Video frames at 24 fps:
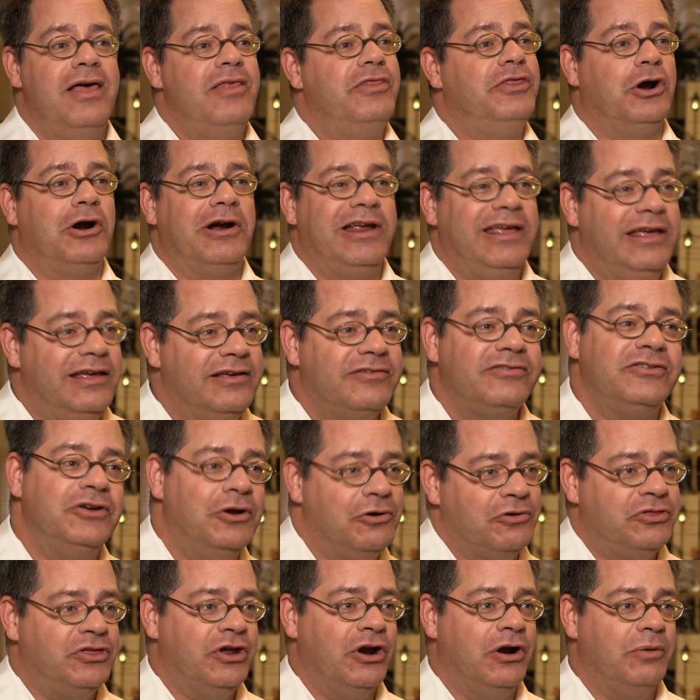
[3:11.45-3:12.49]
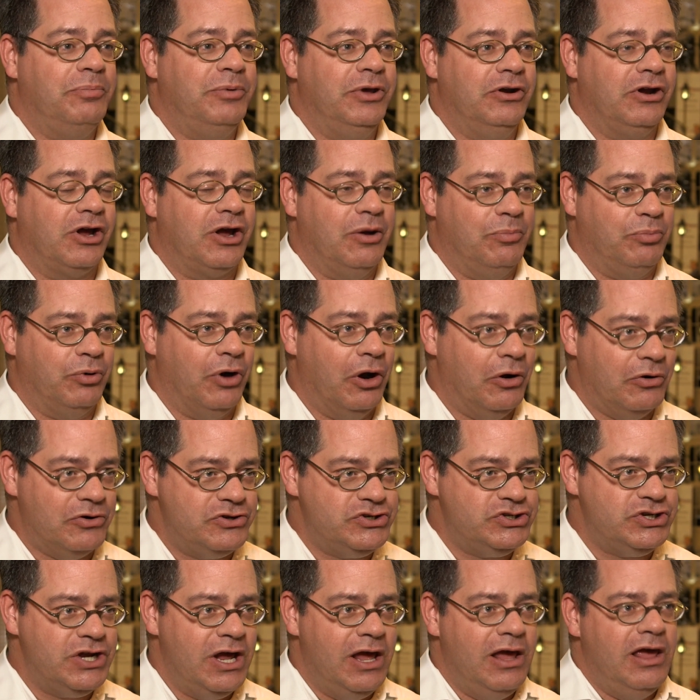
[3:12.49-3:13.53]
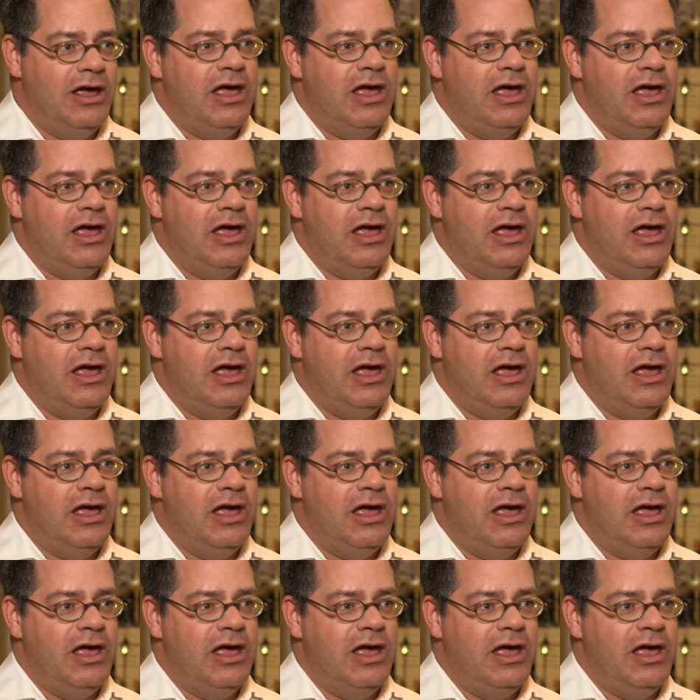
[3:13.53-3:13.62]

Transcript: there is no therapeutic approach.